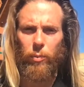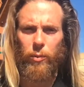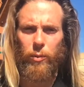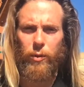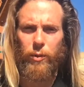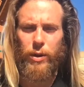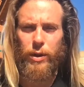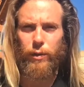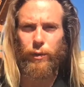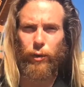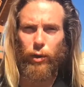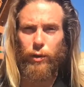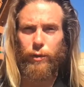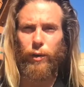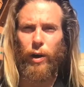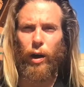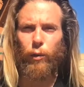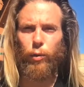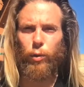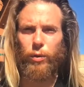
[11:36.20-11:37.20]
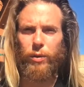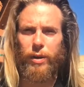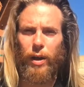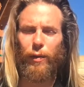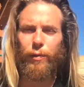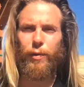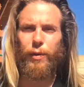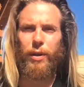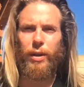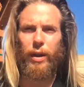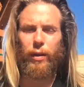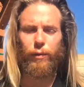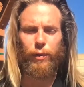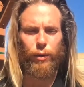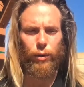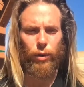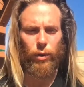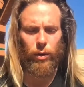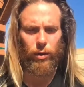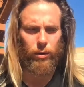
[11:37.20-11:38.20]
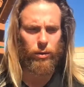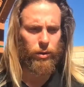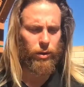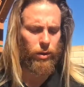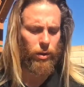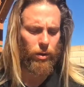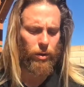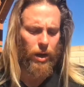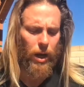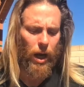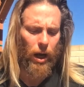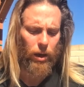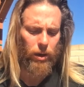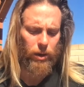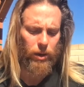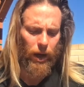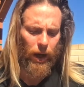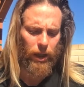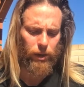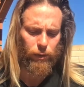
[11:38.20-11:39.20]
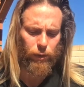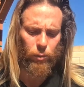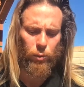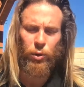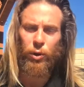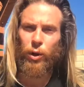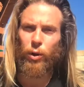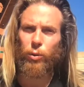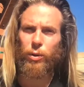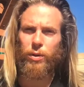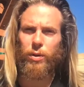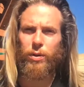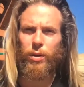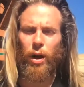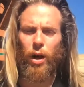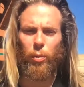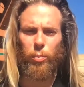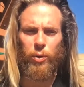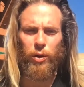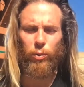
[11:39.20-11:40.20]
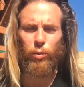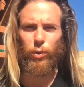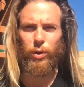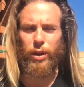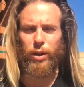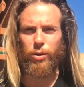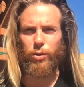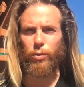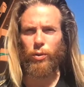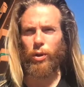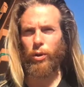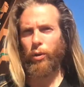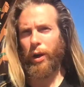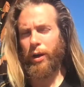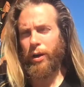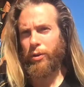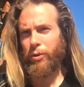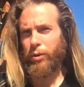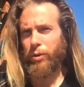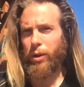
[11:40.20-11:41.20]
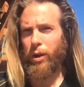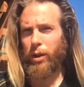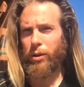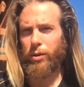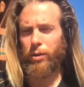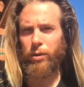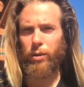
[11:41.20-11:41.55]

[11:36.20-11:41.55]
these first 5 will definitely, if you're not as familiar with the topic, will get you a great introduction.